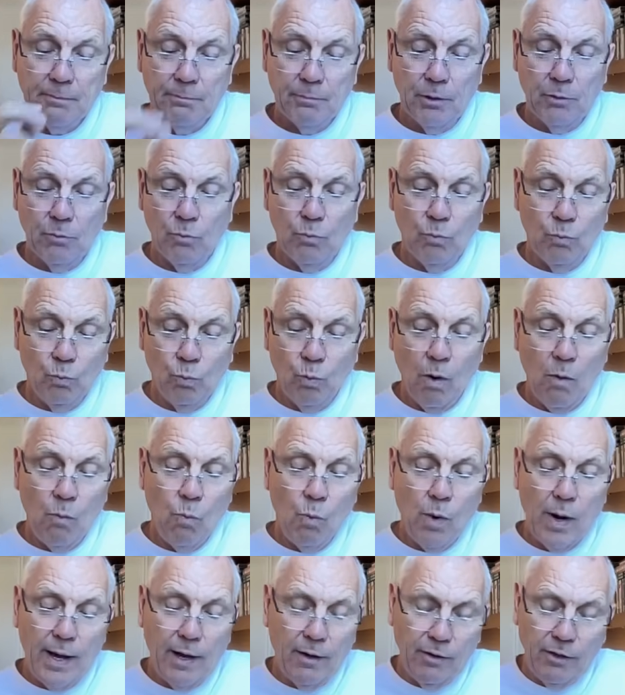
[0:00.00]
But one
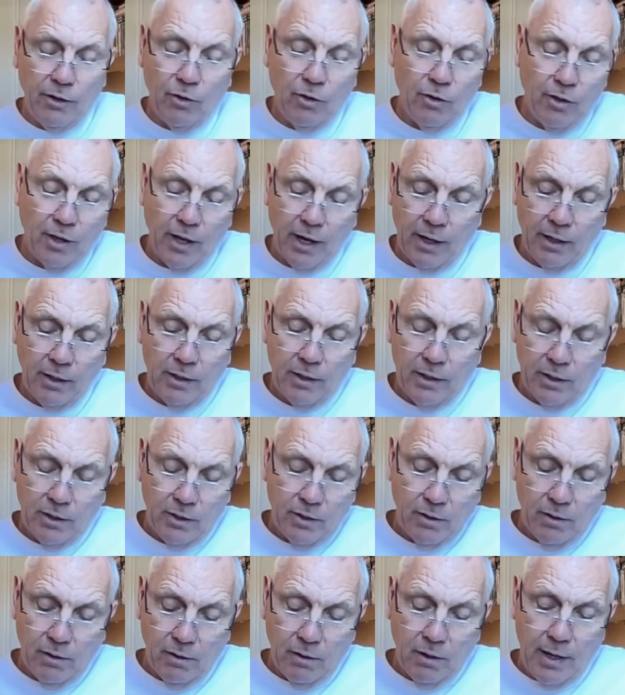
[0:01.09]
way or the other,
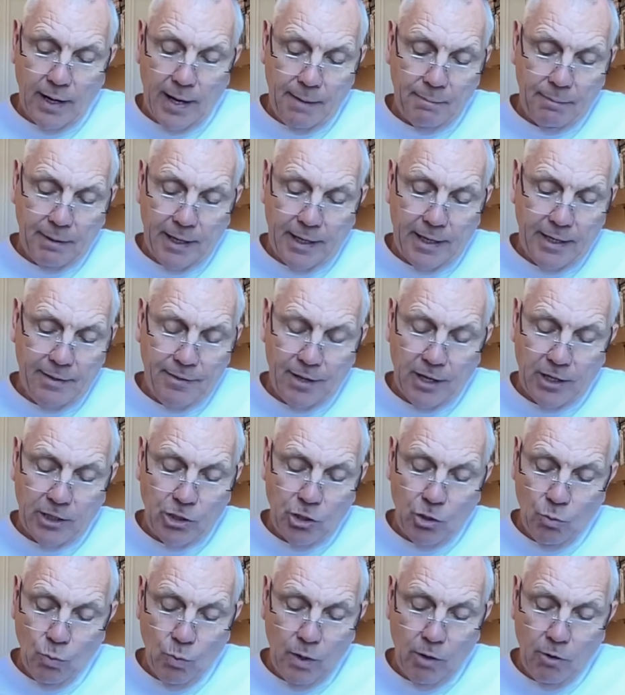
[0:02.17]
I am getting that
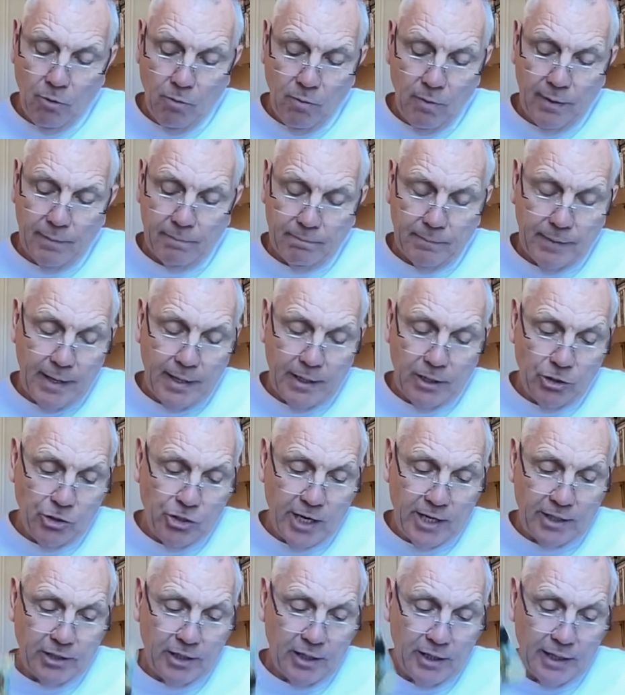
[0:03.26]
you will
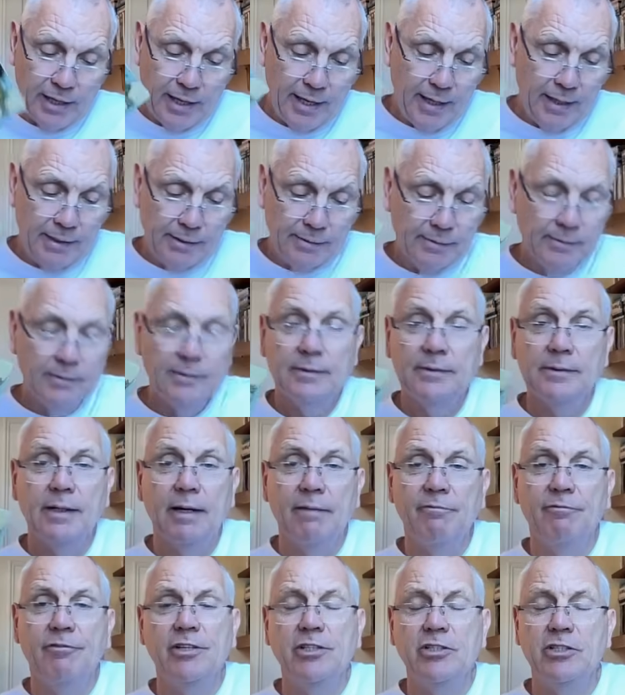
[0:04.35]
energetically
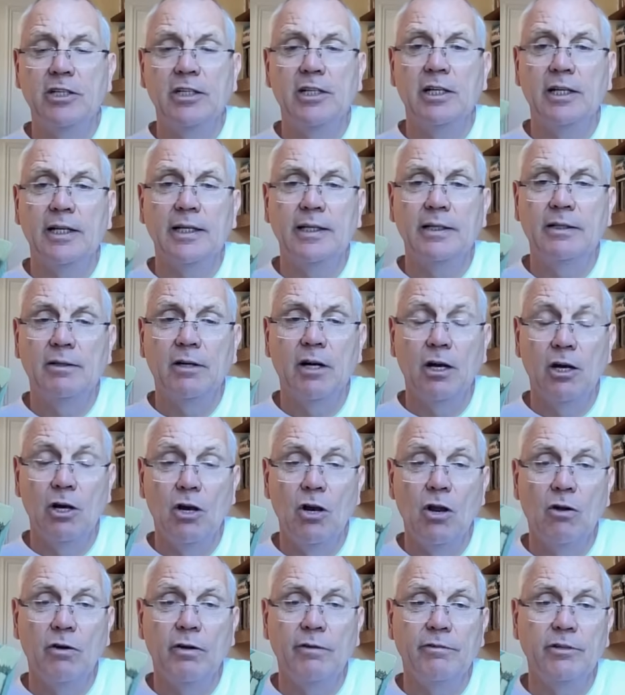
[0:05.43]
and physically, a
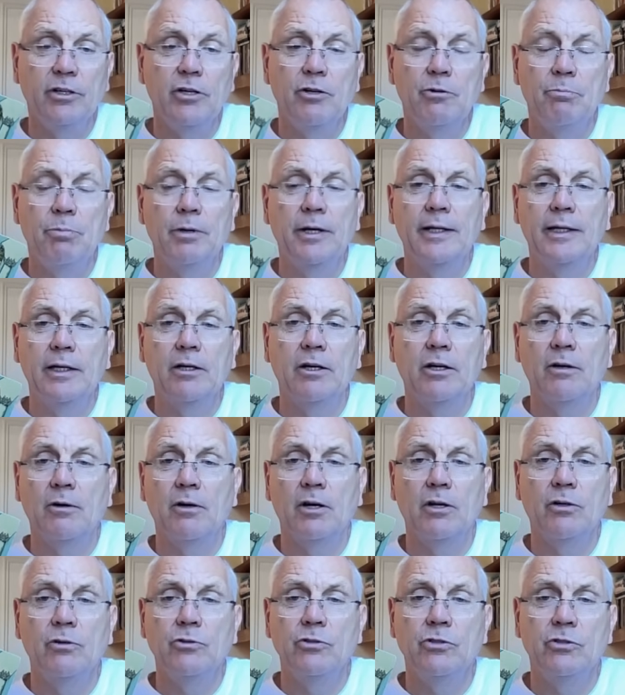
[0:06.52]
lot of you bring
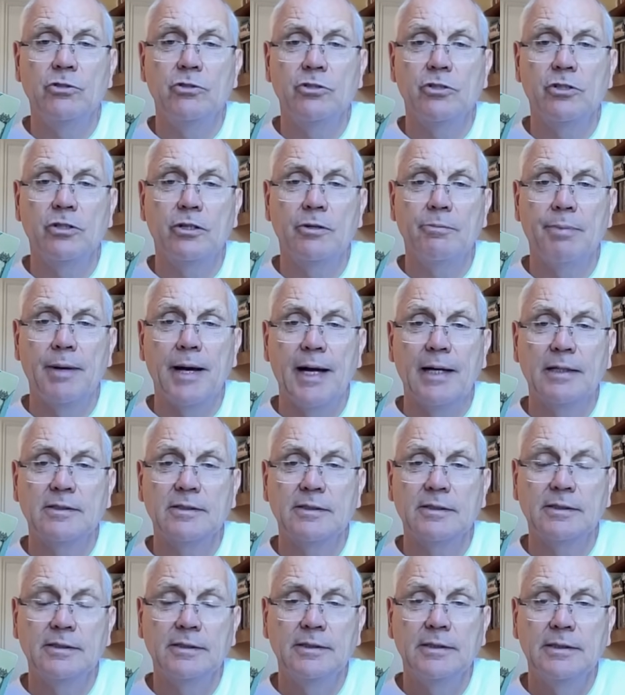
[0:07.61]
conclusions to the
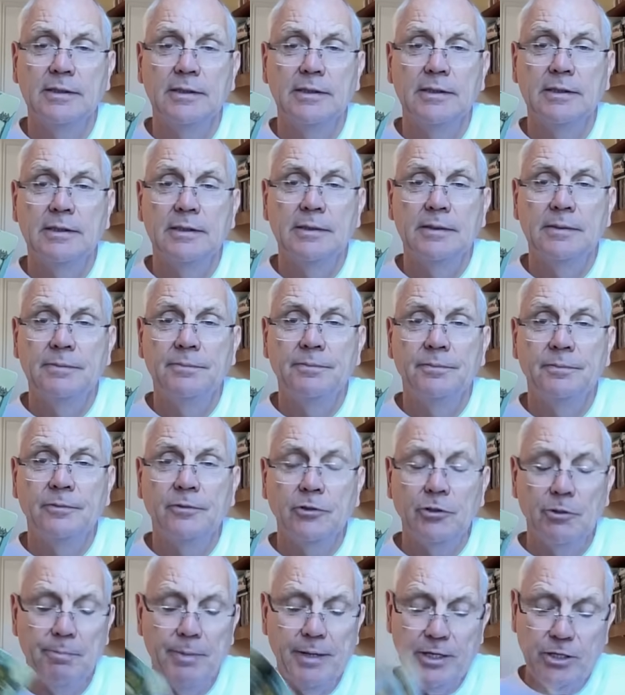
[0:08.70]
past.
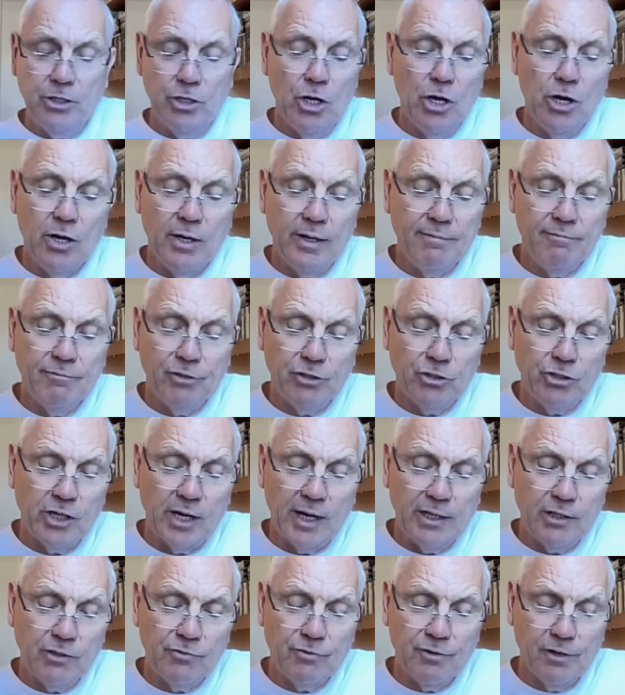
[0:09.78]
You've been yearning for
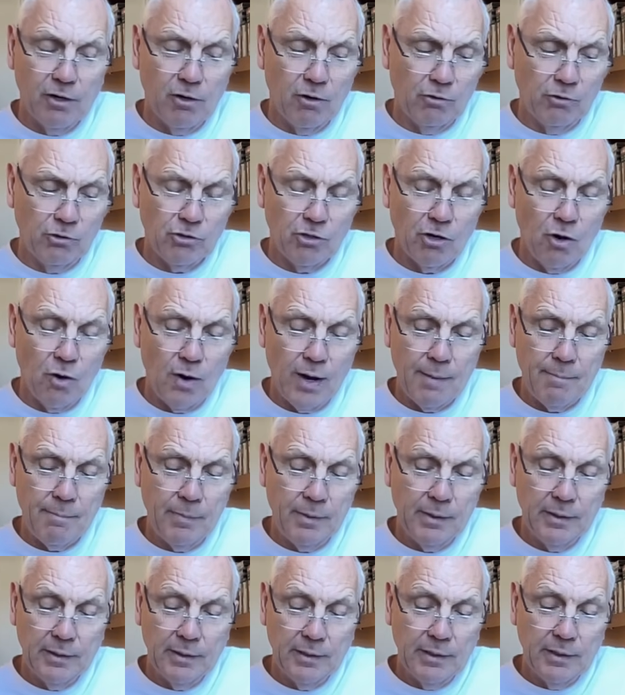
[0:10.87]
change for a long time,
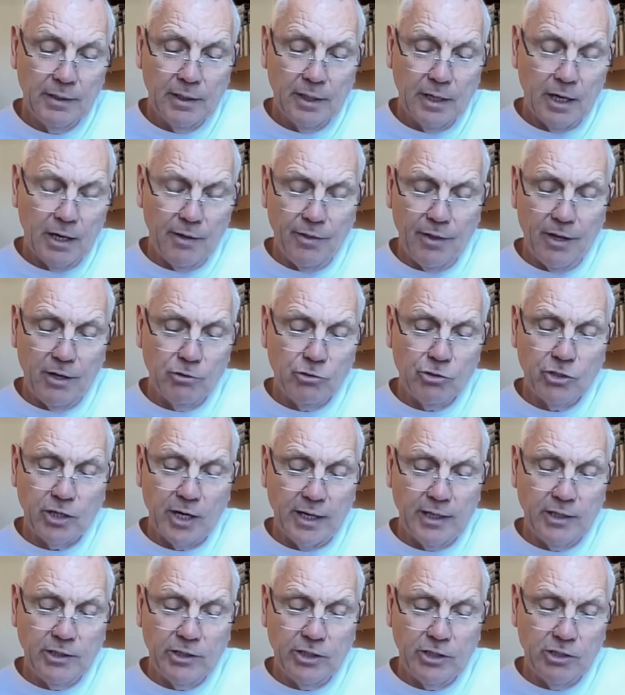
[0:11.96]
and those
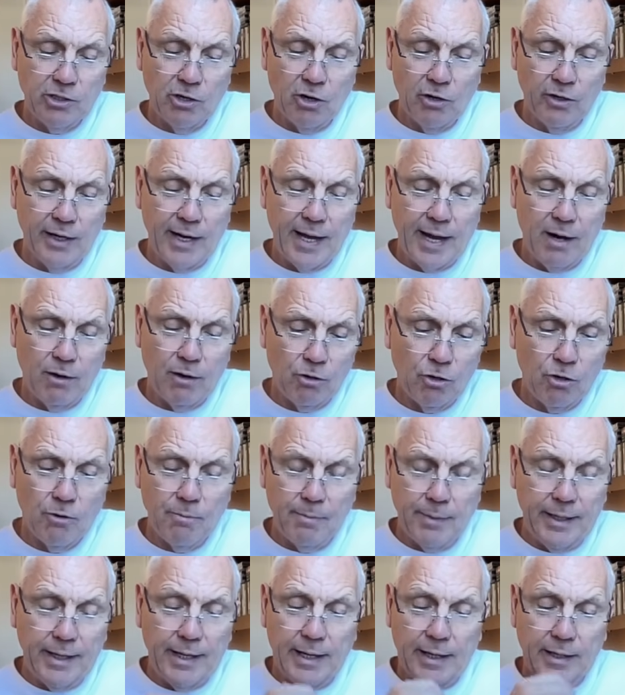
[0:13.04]
changes are now
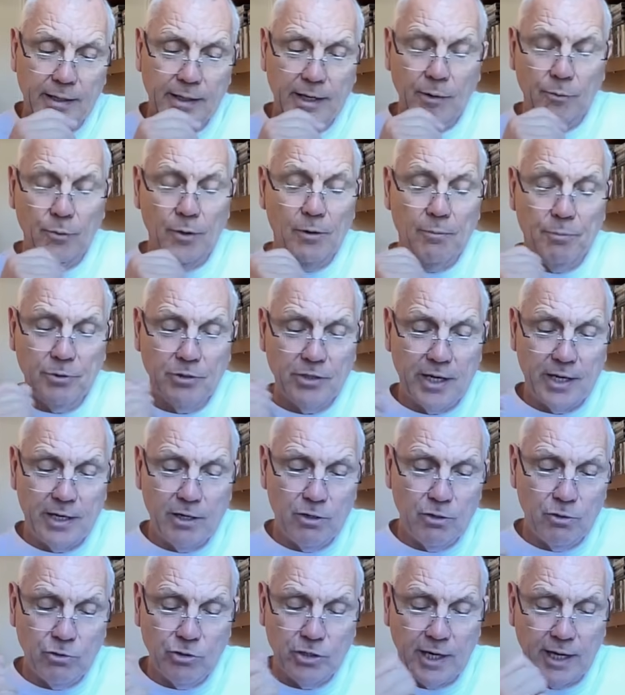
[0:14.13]
coming in. They will present
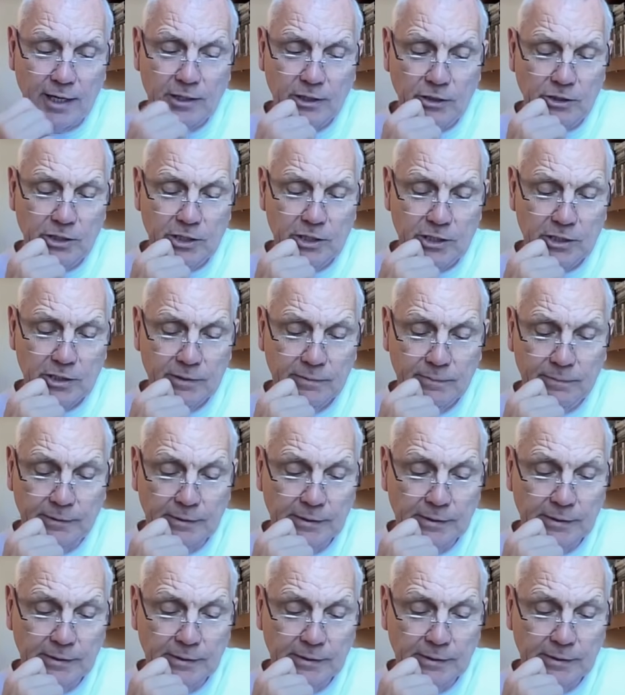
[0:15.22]
new challenges.